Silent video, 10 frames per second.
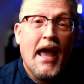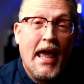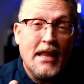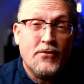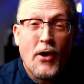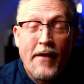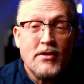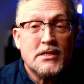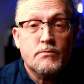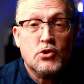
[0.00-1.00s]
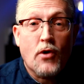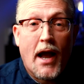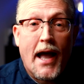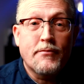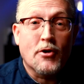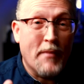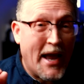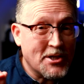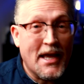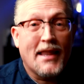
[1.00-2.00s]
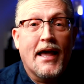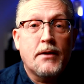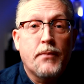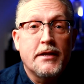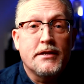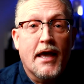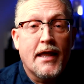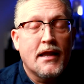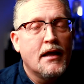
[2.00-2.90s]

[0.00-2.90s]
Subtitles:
And if you haven't subscribed or mashed that like button yet,